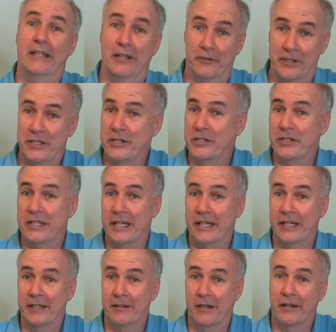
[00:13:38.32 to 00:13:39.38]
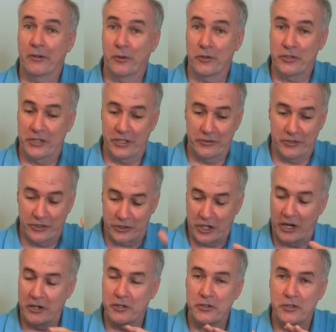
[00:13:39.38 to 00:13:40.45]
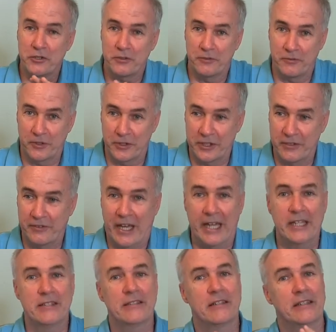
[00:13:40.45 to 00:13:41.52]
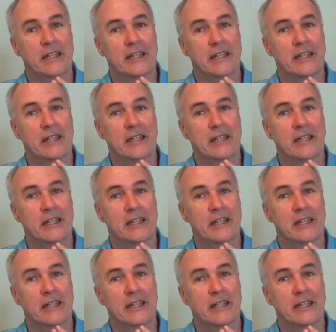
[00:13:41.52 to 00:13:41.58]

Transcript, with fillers: There is the, of course, there's the charge for the device,